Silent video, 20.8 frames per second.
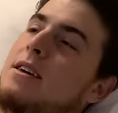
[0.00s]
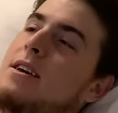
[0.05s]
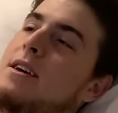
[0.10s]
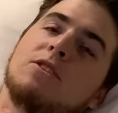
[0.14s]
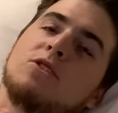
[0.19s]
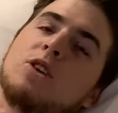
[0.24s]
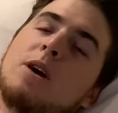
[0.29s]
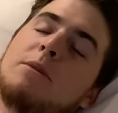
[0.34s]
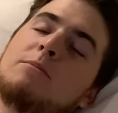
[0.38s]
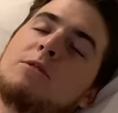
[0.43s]

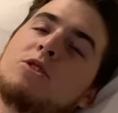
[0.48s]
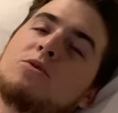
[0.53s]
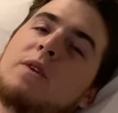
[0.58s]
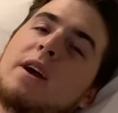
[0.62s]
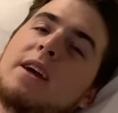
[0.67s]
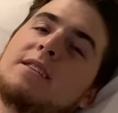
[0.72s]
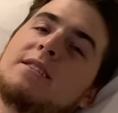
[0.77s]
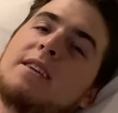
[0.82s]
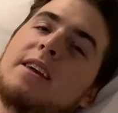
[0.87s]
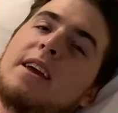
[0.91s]
So I'm just
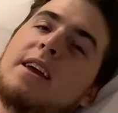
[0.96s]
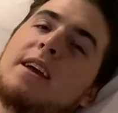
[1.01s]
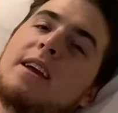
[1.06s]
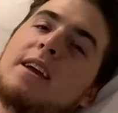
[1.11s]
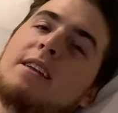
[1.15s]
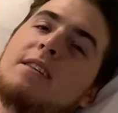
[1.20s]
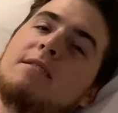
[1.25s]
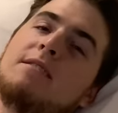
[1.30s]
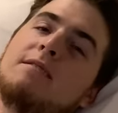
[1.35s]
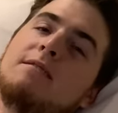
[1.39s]
resting
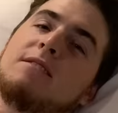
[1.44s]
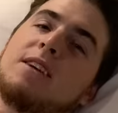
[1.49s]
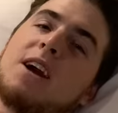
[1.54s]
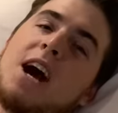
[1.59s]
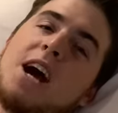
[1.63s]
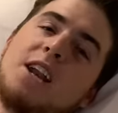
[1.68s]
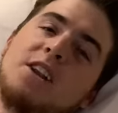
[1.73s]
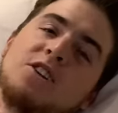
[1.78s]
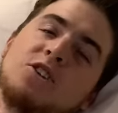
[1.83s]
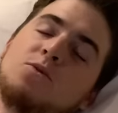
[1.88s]
and
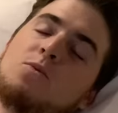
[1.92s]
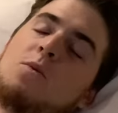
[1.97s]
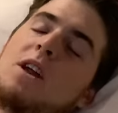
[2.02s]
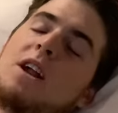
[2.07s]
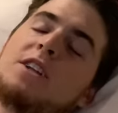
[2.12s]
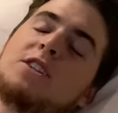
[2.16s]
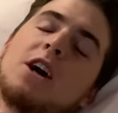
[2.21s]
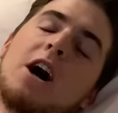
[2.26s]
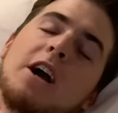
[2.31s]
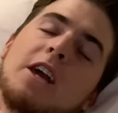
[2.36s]
kind of just want to
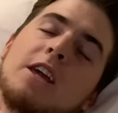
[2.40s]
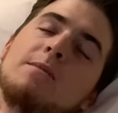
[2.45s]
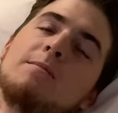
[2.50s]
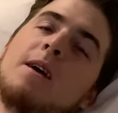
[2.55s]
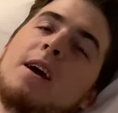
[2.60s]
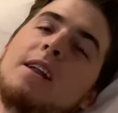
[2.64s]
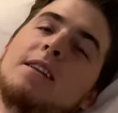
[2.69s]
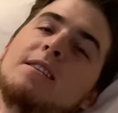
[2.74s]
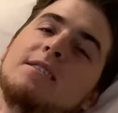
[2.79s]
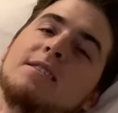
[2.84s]

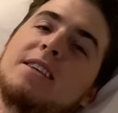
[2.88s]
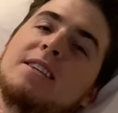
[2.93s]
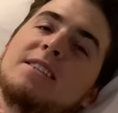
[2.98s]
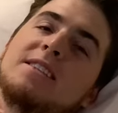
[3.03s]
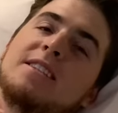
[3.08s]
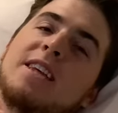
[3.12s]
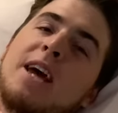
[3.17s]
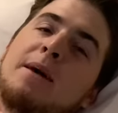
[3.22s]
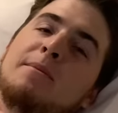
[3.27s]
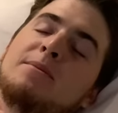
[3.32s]
document these
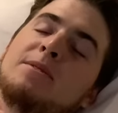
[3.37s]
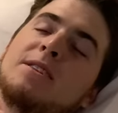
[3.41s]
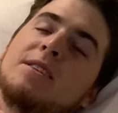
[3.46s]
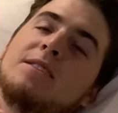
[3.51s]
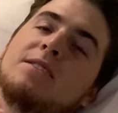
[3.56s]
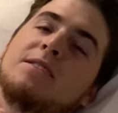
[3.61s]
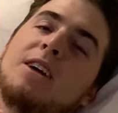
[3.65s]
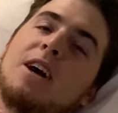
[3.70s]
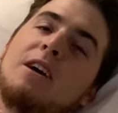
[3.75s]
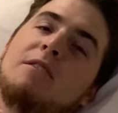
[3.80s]
steps and
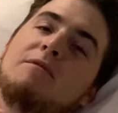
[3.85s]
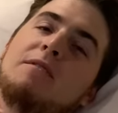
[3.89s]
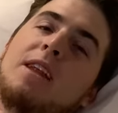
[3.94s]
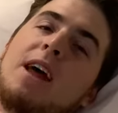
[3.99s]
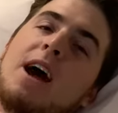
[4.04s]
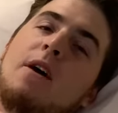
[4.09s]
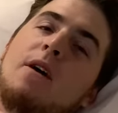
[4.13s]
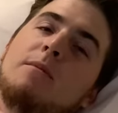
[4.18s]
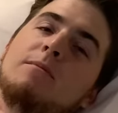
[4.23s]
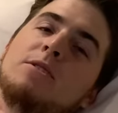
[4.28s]
stuff and
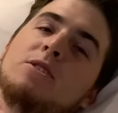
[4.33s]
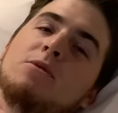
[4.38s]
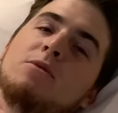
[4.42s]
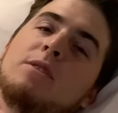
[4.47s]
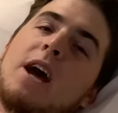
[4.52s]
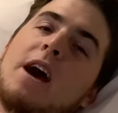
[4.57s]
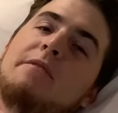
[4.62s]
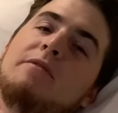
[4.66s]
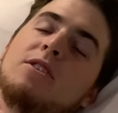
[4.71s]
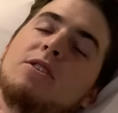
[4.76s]
how I'm doing
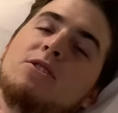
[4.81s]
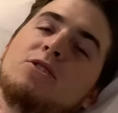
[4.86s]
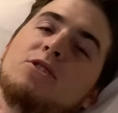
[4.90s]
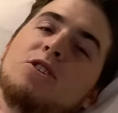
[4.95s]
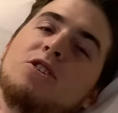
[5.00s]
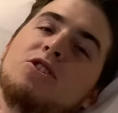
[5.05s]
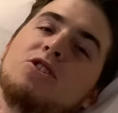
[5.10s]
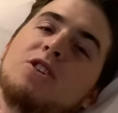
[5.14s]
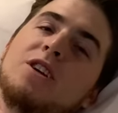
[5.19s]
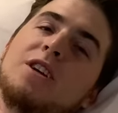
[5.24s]
after the
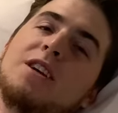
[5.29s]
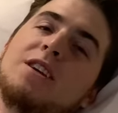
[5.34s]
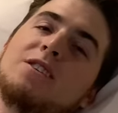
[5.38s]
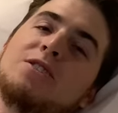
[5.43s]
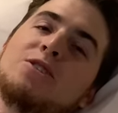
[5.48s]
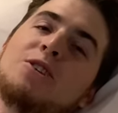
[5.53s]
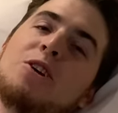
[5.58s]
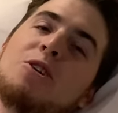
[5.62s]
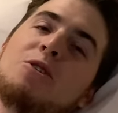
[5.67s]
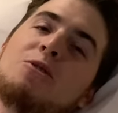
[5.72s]
surgery.
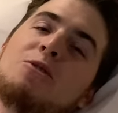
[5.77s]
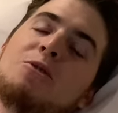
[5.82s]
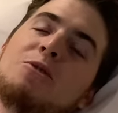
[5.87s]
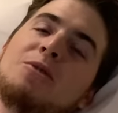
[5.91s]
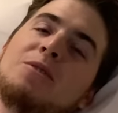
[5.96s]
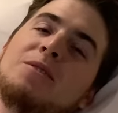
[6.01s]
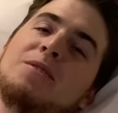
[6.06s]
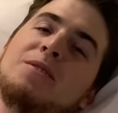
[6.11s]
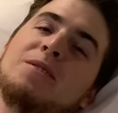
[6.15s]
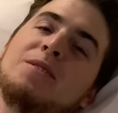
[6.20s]
So
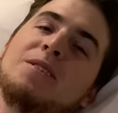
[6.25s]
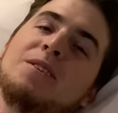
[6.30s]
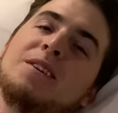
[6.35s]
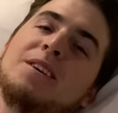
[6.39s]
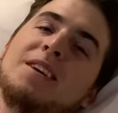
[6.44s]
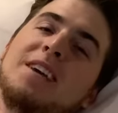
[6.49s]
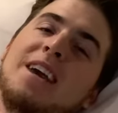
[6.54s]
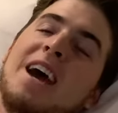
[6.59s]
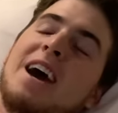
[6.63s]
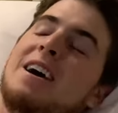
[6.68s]

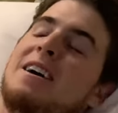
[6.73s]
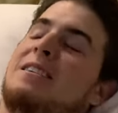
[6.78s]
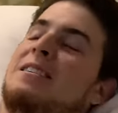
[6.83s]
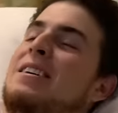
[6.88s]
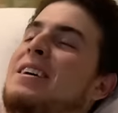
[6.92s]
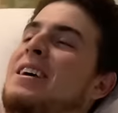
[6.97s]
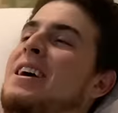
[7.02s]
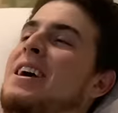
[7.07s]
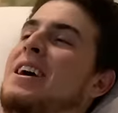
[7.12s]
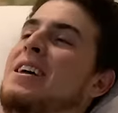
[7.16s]
yeah,
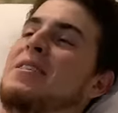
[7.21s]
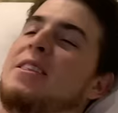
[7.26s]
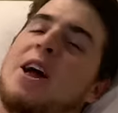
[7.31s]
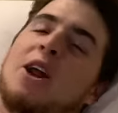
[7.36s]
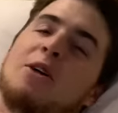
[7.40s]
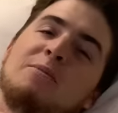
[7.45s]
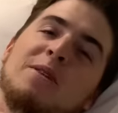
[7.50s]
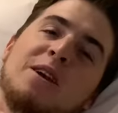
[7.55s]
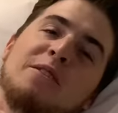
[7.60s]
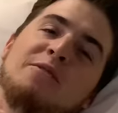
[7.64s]

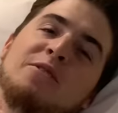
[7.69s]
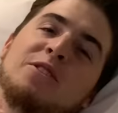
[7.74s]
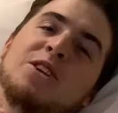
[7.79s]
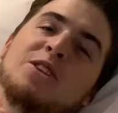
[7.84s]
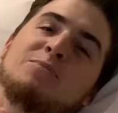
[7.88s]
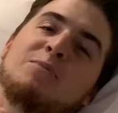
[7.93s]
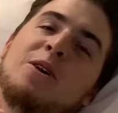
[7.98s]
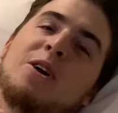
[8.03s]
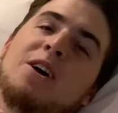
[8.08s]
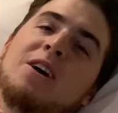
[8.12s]
that'll be it for this
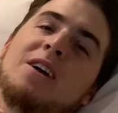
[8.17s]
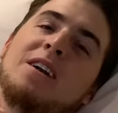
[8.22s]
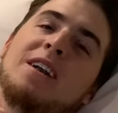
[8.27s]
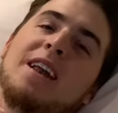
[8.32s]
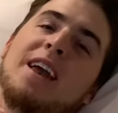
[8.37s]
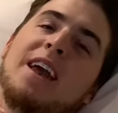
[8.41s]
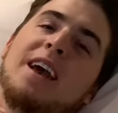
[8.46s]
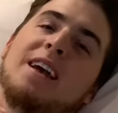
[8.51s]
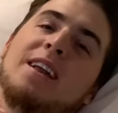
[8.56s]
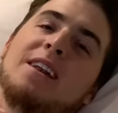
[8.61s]
part,
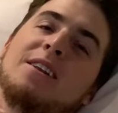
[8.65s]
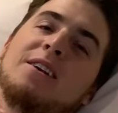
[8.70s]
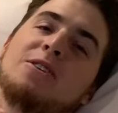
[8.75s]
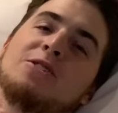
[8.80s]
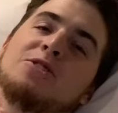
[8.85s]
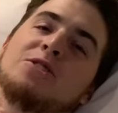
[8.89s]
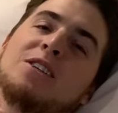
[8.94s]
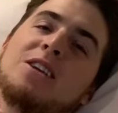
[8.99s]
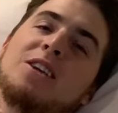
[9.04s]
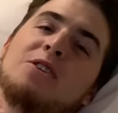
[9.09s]
and I'll
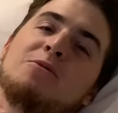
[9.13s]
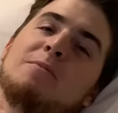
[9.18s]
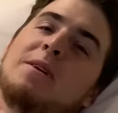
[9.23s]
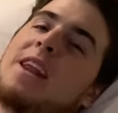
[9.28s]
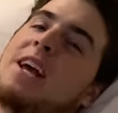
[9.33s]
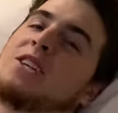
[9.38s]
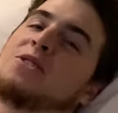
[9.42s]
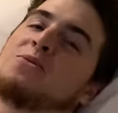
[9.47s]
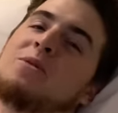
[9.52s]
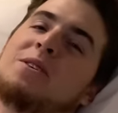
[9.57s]
see you in my
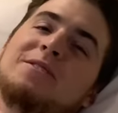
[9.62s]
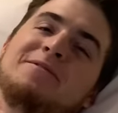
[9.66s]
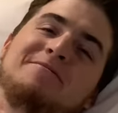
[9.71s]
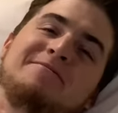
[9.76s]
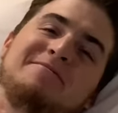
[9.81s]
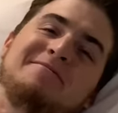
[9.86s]
next one.